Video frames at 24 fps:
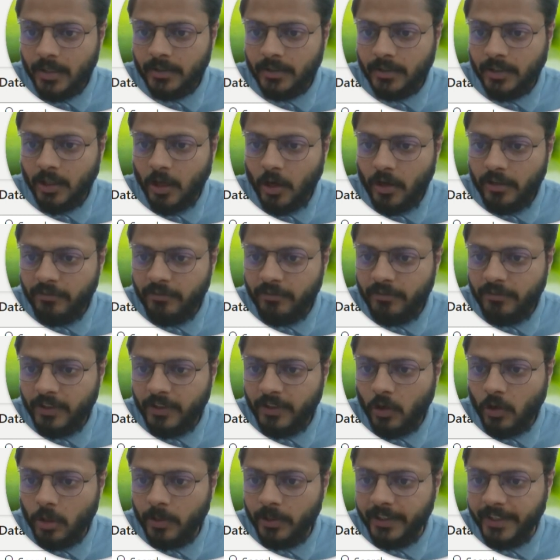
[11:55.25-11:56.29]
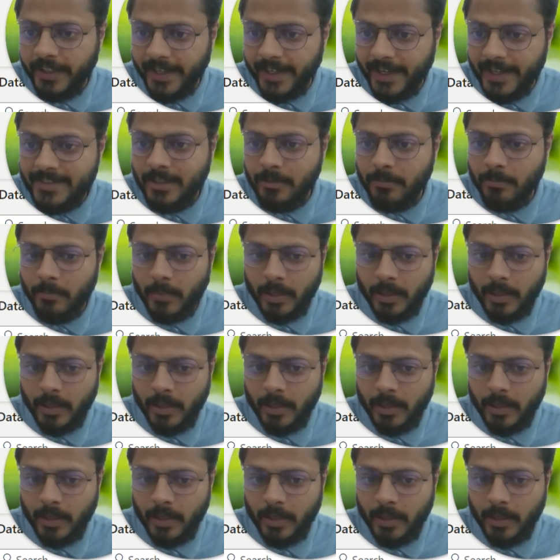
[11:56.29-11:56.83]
Now if we talk about days in